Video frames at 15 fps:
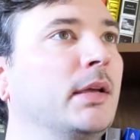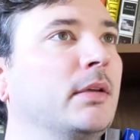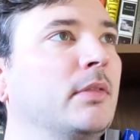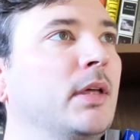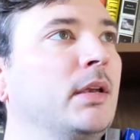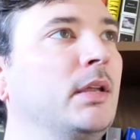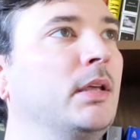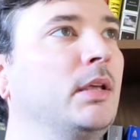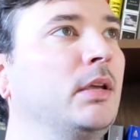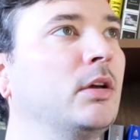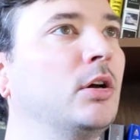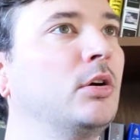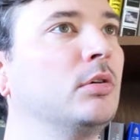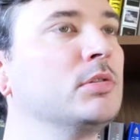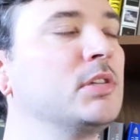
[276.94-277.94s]
then he
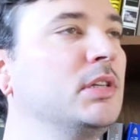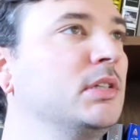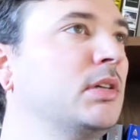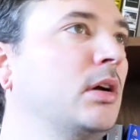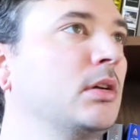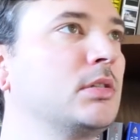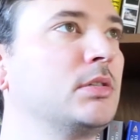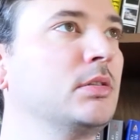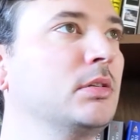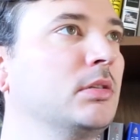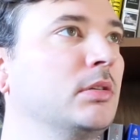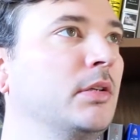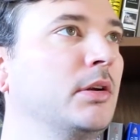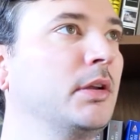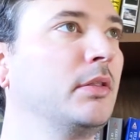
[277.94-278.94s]
goes and he talks
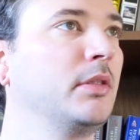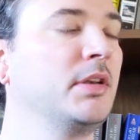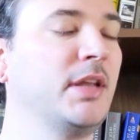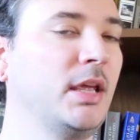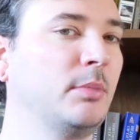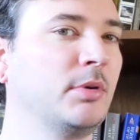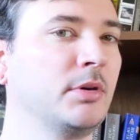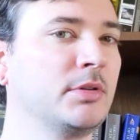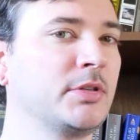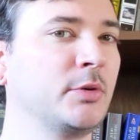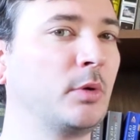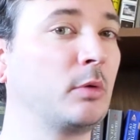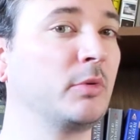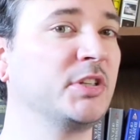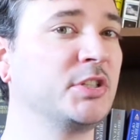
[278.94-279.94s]
to the neighbors who
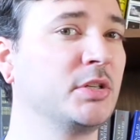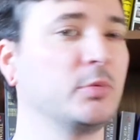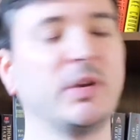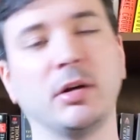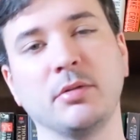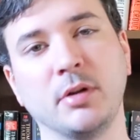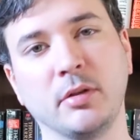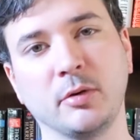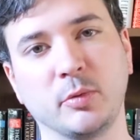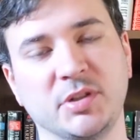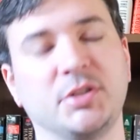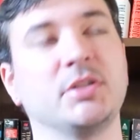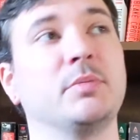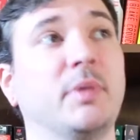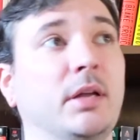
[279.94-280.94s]
are witches. We don't know they're
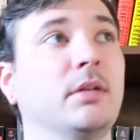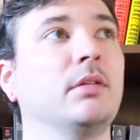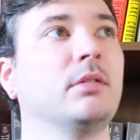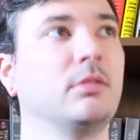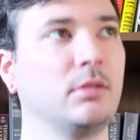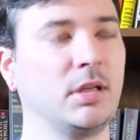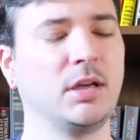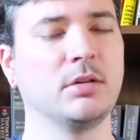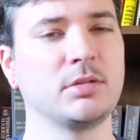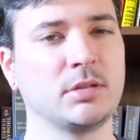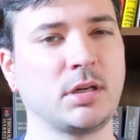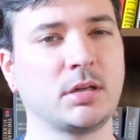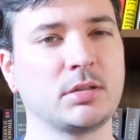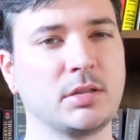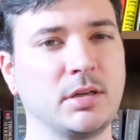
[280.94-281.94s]
witches, but he goes and
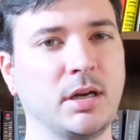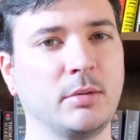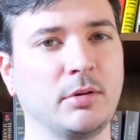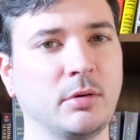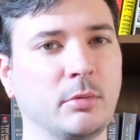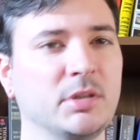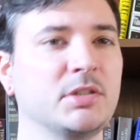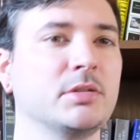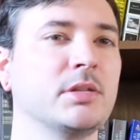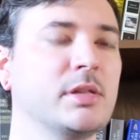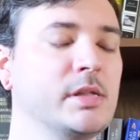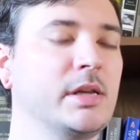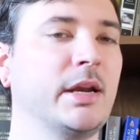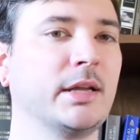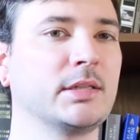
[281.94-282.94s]
talks to the neighbors who are witches, and
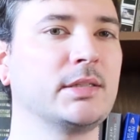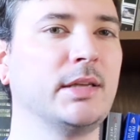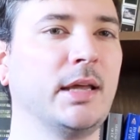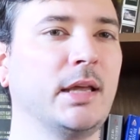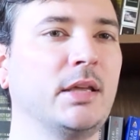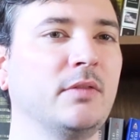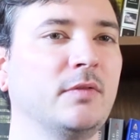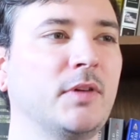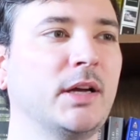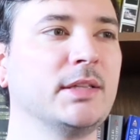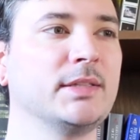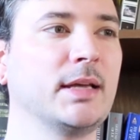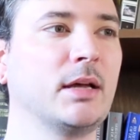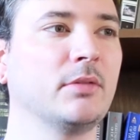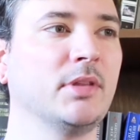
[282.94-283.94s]
the next day he
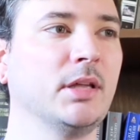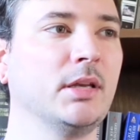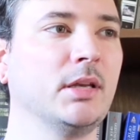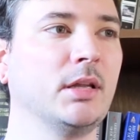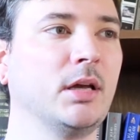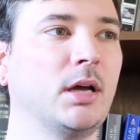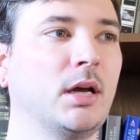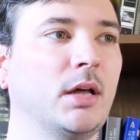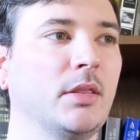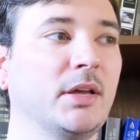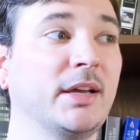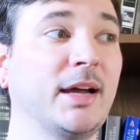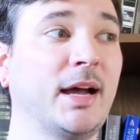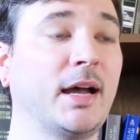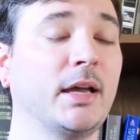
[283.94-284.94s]
finds out that the
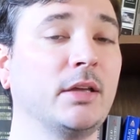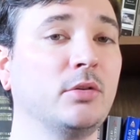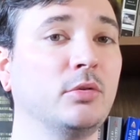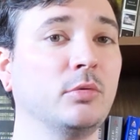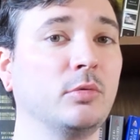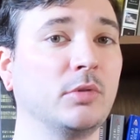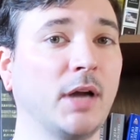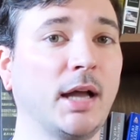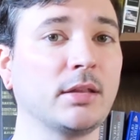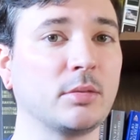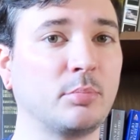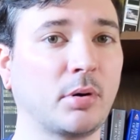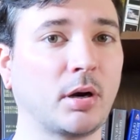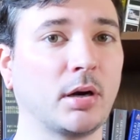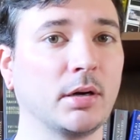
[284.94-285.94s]
guy who got the
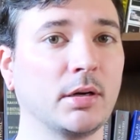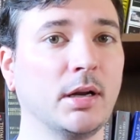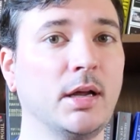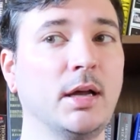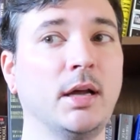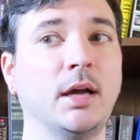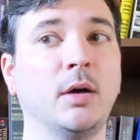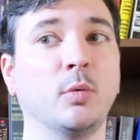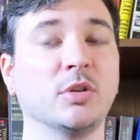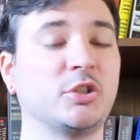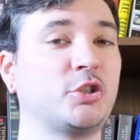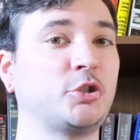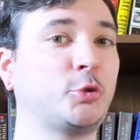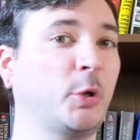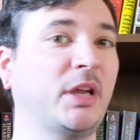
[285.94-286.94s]
part was
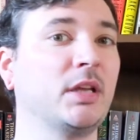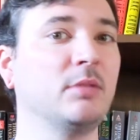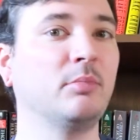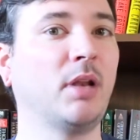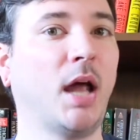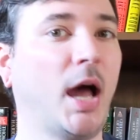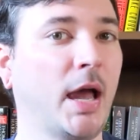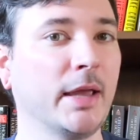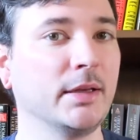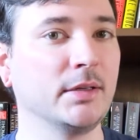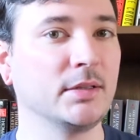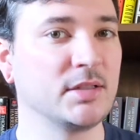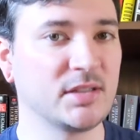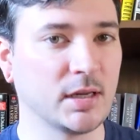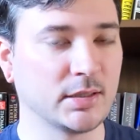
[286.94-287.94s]
stricken blind
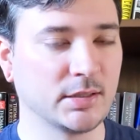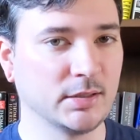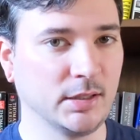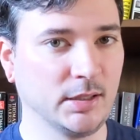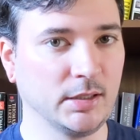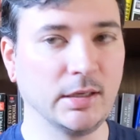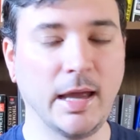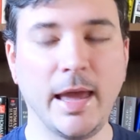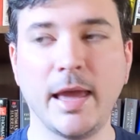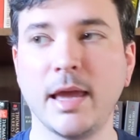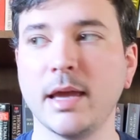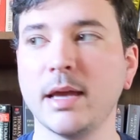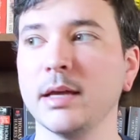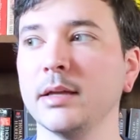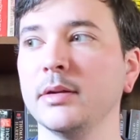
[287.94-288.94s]
suddenly,
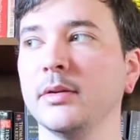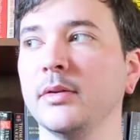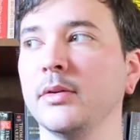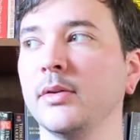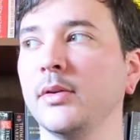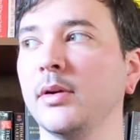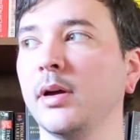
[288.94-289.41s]
and